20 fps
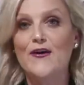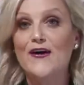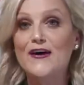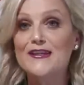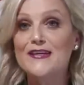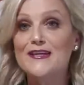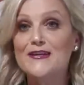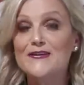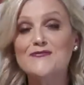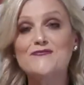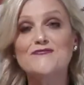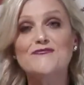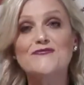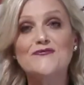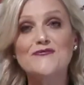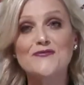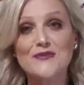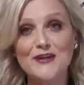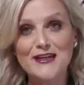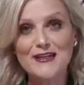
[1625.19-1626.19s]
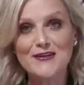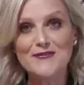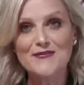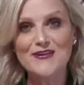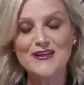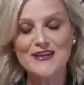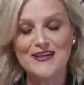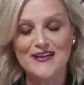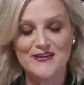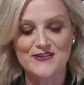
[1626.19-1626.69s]
I think it's really,
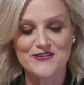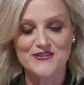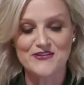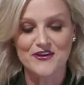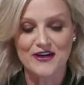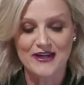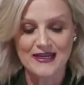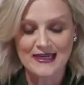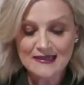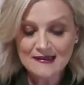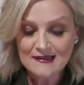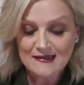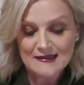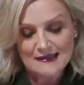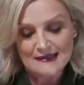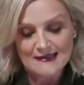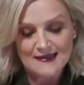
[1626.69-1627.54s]
really exciting.